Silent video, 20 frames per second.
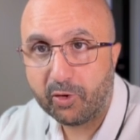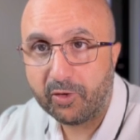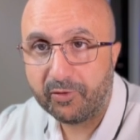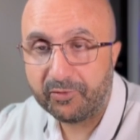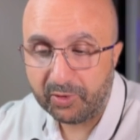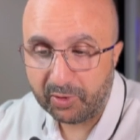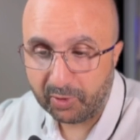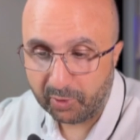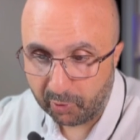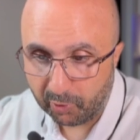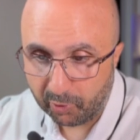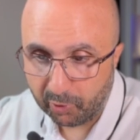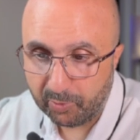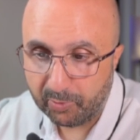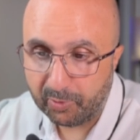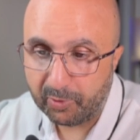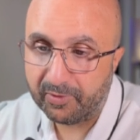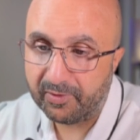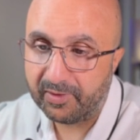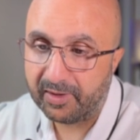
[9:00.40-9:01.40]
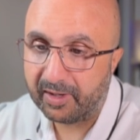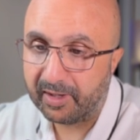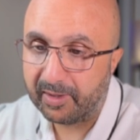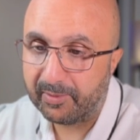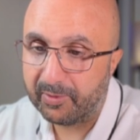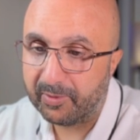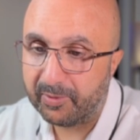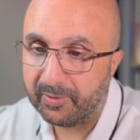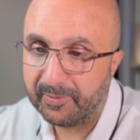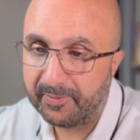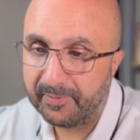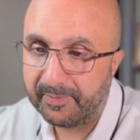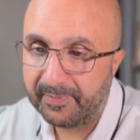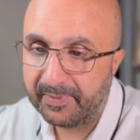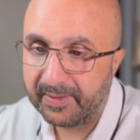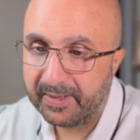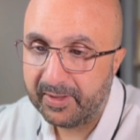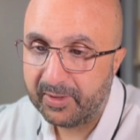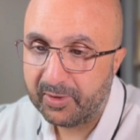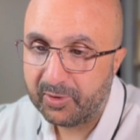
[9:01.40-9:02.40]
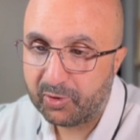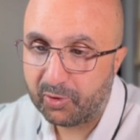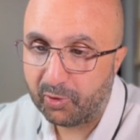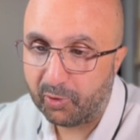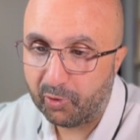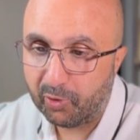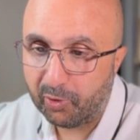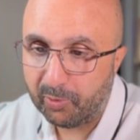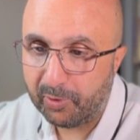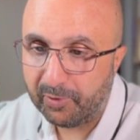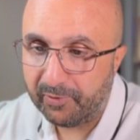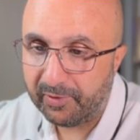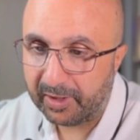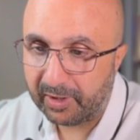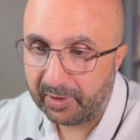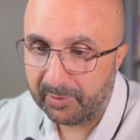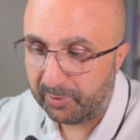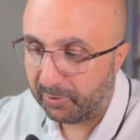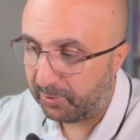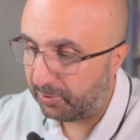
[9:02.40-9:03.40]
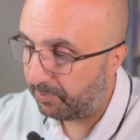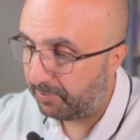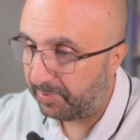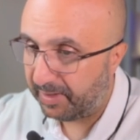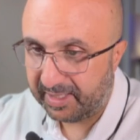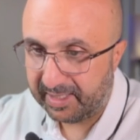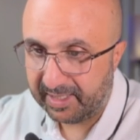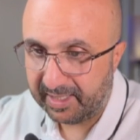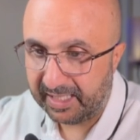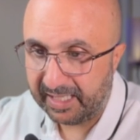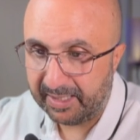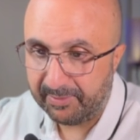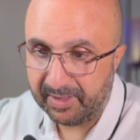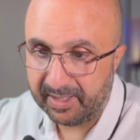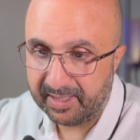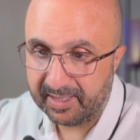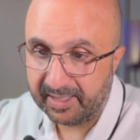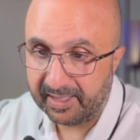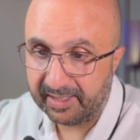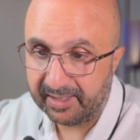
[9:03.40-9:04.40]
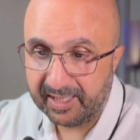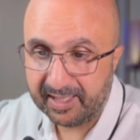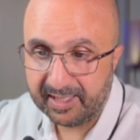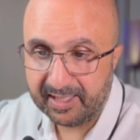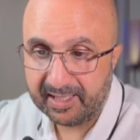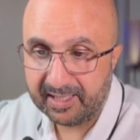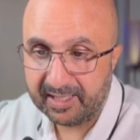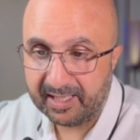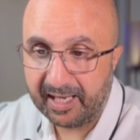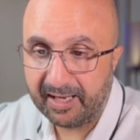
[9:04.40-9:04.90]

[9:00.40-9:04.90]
of the global variable. So global variable basically means that this is